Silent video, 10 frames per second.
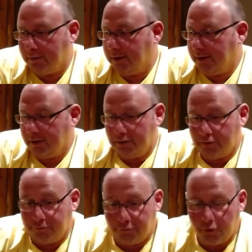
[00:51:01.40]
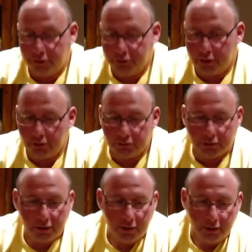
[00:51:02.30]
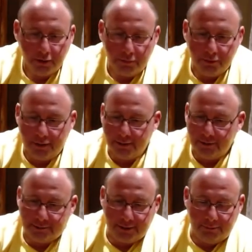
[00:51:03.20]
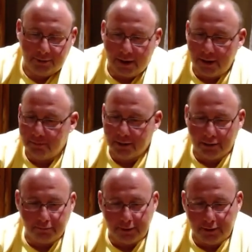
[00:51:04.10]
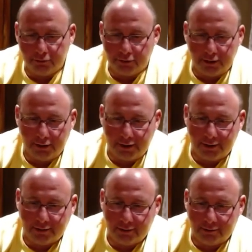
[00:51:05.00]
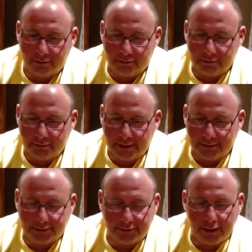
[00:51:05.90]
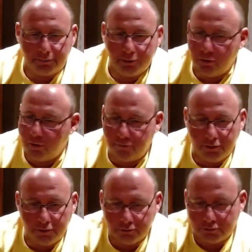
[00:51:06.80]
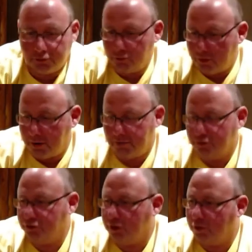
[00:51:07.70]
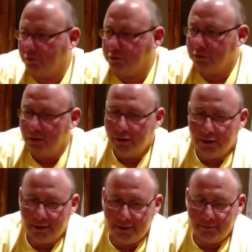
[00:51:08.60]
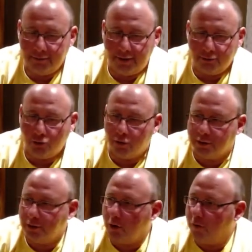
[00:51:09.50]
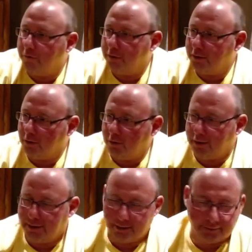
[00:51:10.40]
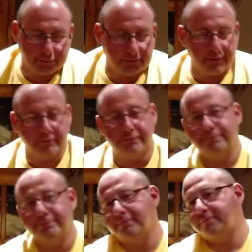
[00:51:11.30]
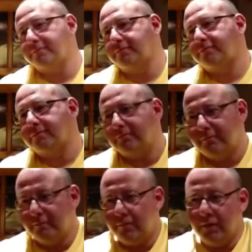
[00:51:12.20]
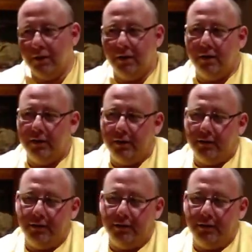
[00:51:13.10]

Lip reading: and make it into 4 jokes, but then the same comic, they're stepping over those 2 other jokes. And people are trying to consume it. They're trying to consume the first 2.